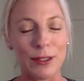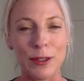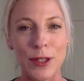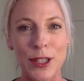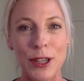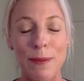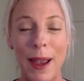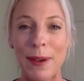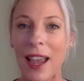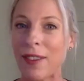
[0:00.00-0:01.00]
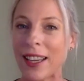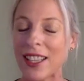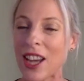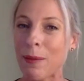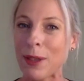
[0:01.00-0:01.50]
I look forward to maybe
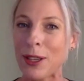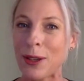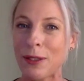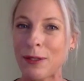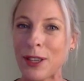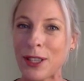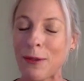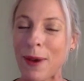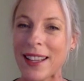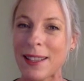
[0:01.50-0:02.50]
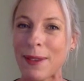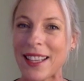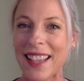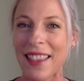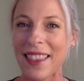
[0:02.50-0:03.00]
having a chat with you in the future about some
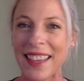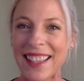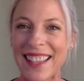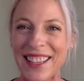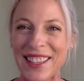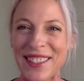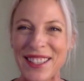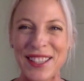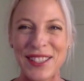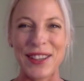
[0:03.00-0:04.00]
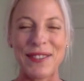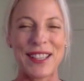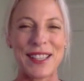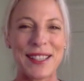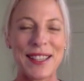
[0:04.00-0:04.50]
of these other things that you do,
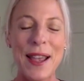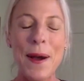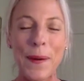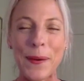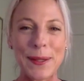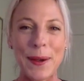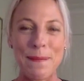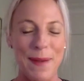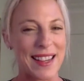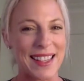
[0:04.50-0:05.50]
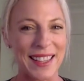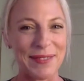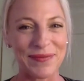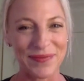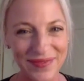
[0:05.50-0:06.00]
which is also
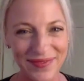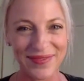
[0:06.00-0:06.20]
amazing.